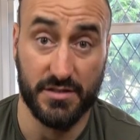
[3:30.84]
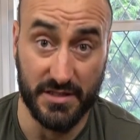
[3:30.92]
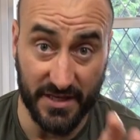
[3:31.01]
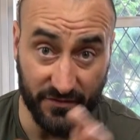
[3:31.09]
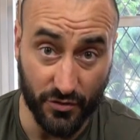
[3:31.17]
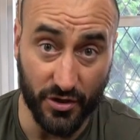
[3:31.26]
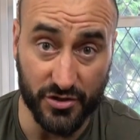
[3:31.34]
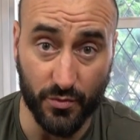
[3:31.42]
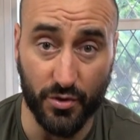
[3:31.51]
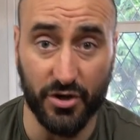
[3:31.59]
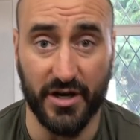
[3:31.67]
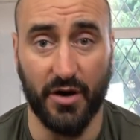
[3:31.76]
to give you guys a
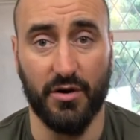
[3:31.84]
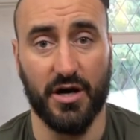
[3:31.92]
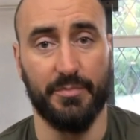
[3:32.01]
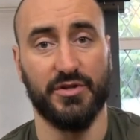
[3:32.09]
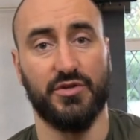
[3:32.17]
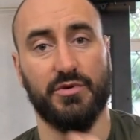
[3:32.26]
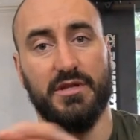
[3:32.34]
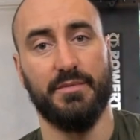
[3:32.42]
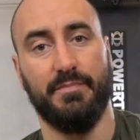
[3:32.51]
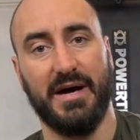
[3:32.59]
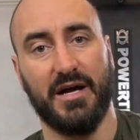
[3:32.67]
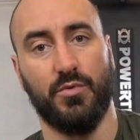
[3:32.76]
workout, I'll be doing the
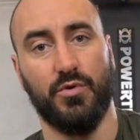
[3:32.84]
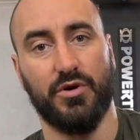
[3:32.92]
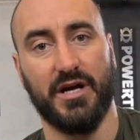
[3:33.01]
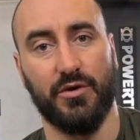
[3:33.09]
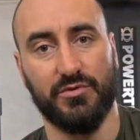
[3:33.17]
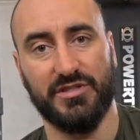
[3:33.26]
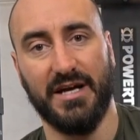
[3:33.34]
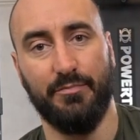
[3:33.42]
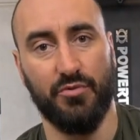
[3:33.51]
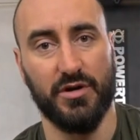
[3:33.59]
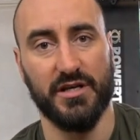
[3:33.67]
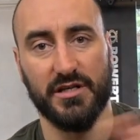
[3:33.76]
back workout
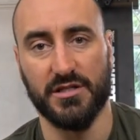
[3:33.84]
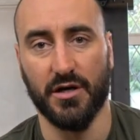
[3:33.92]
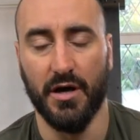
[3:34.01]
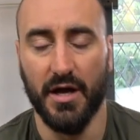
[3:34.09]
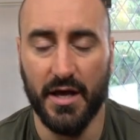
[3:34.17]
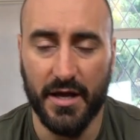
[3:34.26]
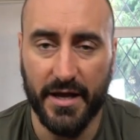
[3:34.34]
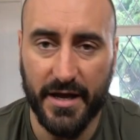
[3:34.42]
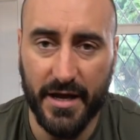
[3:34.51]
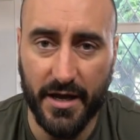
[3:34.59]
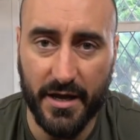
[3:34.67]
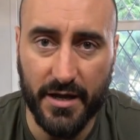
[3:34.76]
separately. So
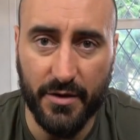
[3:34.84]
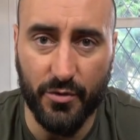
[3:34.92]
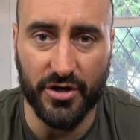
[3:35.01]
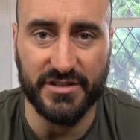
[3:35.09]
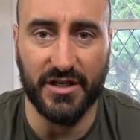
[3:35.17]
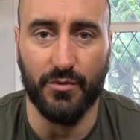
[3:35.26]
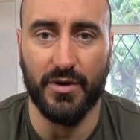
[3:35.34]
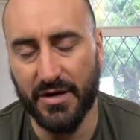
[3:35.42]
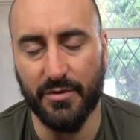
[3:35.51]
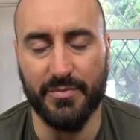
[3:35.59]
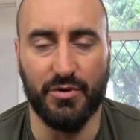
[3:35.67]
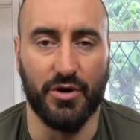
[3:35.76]
it works out well. It
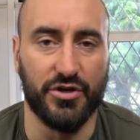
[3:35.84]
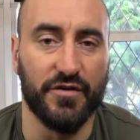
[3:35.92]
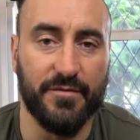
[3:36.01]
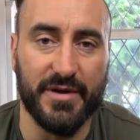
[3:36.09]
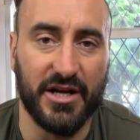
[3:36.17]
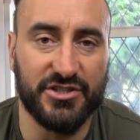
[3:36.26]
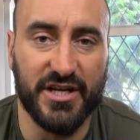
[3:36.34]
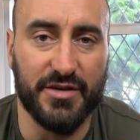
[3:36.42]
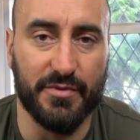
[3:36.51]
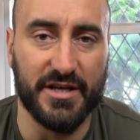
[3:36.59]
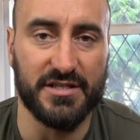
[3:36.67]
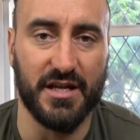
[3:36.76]
would be quite good for me actually
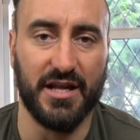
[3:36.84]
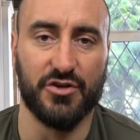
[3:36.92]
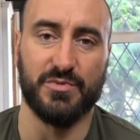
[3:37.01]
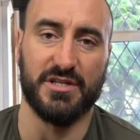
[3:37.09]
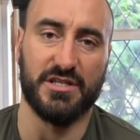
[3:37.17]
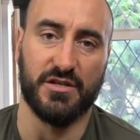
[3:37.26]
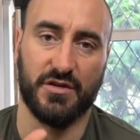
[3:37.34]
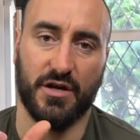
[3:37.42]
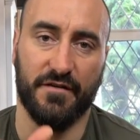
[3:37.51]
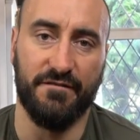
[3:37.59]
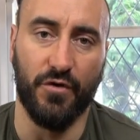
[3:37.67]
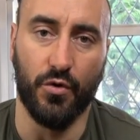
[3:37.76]
anyway, because it allows me to just
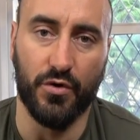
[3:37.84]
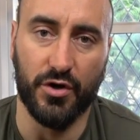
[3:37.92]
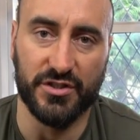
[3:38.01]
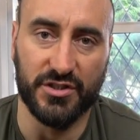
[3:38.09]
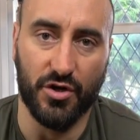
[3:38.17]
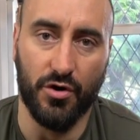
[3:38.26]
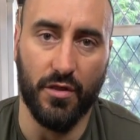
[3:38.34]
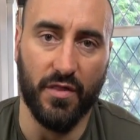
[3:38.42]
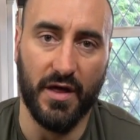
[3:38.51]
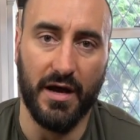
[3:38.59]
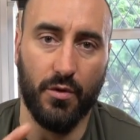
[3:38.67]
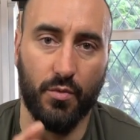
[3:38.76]
kind of focus on
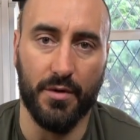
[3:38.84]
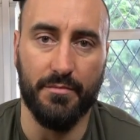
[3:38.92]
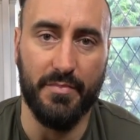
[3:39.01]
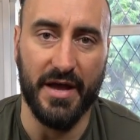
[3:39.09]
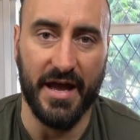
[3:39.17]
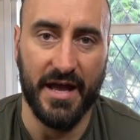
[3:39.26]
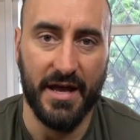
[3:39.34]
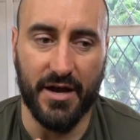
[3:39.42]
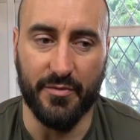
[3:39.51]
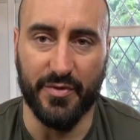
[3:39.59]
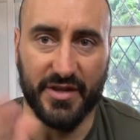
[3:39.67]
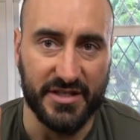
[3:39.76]
that one bit.
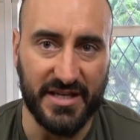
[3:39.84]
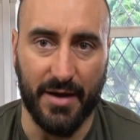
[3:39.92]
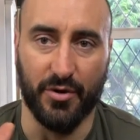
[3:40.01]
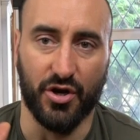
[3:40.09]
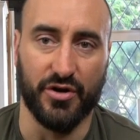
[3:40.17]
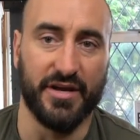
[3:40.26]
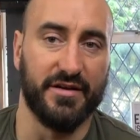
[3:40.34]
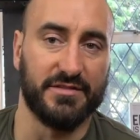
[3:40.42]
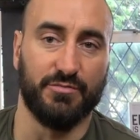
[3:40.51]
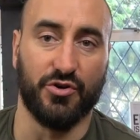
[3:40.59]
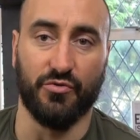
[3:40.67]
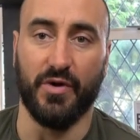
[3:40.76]
And with the setup I got here, it's
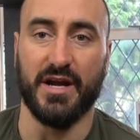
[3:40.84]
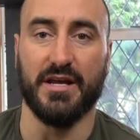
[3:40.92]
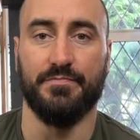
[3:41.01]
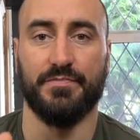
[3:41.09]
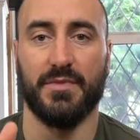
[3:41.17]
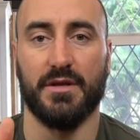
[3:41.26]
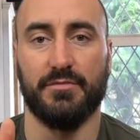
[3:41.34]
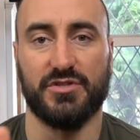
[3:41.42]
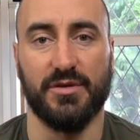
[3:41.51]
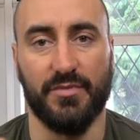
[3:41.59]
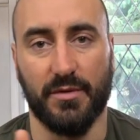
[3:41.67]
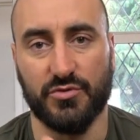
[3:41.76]
great.
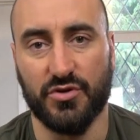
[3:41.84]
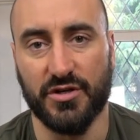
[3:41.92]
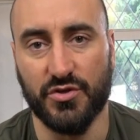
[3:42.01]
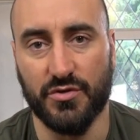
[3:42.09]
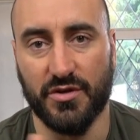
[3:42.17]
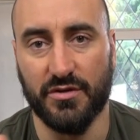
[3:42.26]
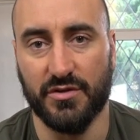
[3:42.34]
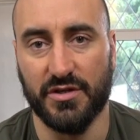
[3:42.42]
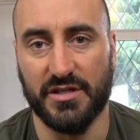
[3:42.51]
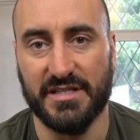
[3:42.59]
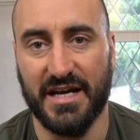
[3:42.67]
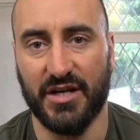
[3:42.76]
Sometimes trying to do the
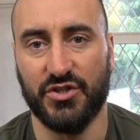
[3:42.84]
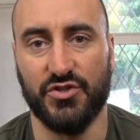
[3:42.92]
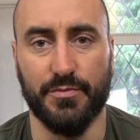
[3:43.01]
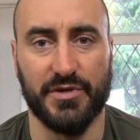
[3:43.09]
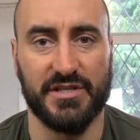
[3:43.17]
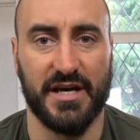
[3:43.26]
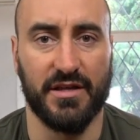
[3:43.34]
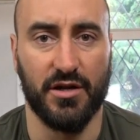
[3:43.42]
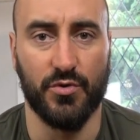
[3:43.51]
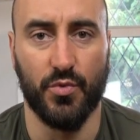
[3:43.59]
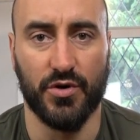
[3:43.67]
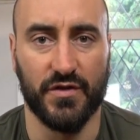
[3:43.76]
exact superset that
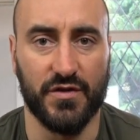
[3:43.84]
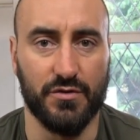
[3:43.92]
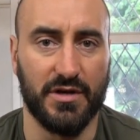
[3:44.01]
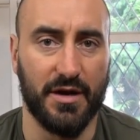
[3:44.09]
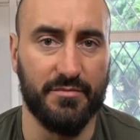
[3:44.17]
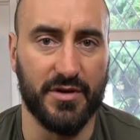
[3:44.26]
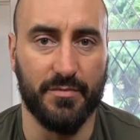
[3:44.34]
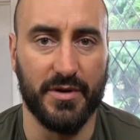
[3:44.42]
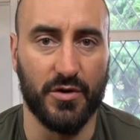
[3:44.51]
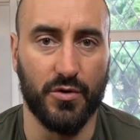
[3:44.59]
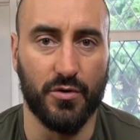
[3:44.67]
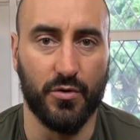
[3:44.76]
I want to do can be a
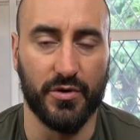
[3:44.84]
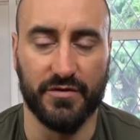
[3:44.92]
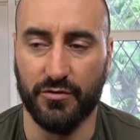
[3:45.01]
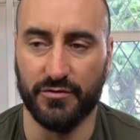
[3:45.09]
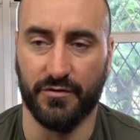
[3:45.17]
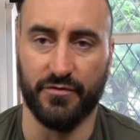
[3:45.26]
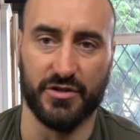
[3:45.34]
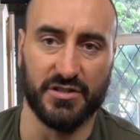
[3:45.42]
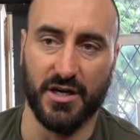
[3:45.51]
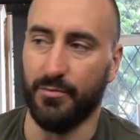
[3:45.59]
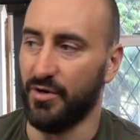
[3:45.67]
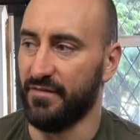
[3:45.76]
bit awkward. So for
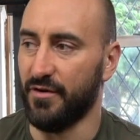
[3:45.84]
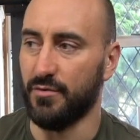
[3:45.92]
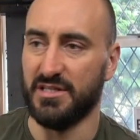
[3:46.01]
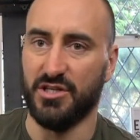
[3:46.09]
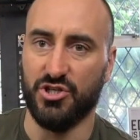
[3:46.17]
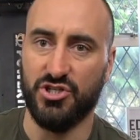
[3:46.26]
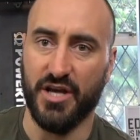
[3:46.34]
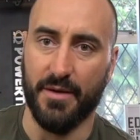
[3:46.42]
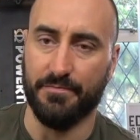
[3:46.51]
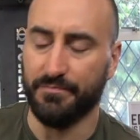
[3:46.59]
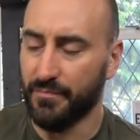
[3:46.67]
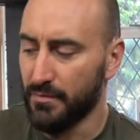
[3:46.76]
example, if I was in the
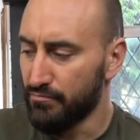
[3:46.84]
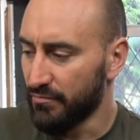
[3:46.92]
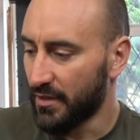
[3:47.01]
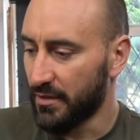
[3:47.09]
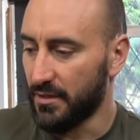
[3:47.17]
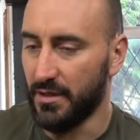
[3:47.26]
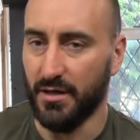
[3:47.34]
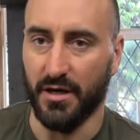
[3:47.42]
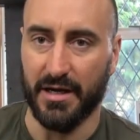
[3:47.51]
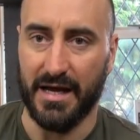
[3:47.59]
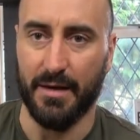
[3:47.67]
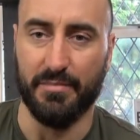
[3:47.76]
gym,
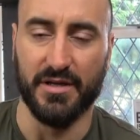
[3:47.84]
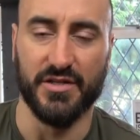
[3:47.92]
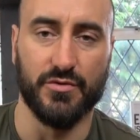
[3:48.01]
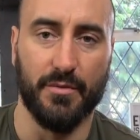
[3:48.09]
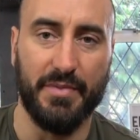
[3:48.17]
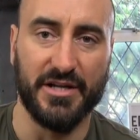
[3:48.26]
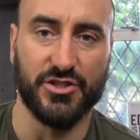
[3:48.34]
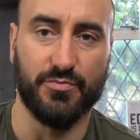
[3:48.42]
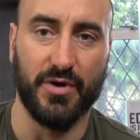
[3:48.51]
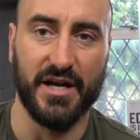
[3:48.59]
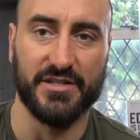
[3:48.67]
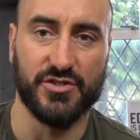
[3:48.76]
I'd happily do a bench
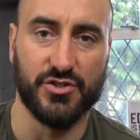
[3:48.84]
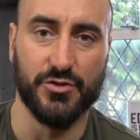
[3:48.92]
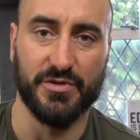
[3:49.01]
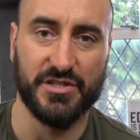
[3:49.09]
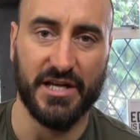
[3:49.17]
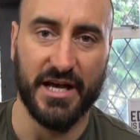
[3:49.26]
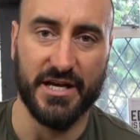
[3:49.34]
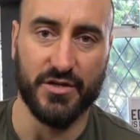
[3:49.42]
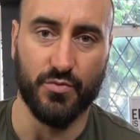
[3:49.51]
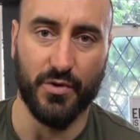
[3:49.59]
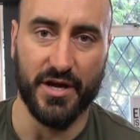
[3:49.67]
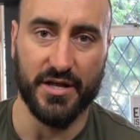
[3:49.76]
press
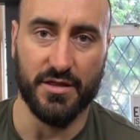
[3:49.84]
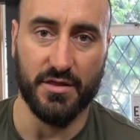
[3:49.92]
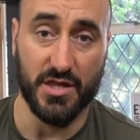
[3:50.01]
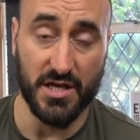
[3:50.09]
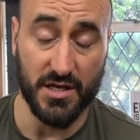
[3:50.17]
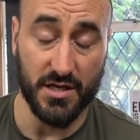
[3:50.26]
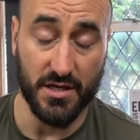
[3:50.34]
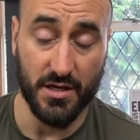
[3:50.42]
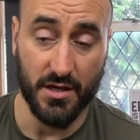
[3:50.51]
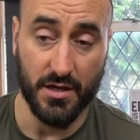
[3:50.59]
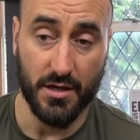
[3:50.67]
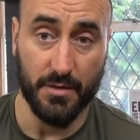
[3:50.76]
supersetted with the
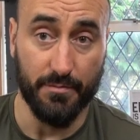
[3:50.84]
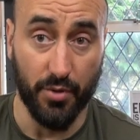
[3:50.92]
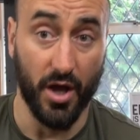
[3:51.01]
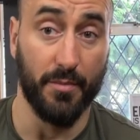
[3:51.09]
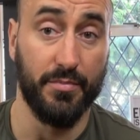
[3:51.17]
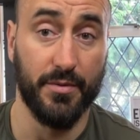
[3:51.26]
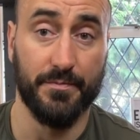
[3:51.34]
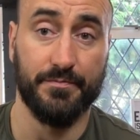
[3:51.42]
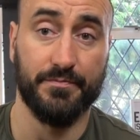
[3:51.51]
pull-up.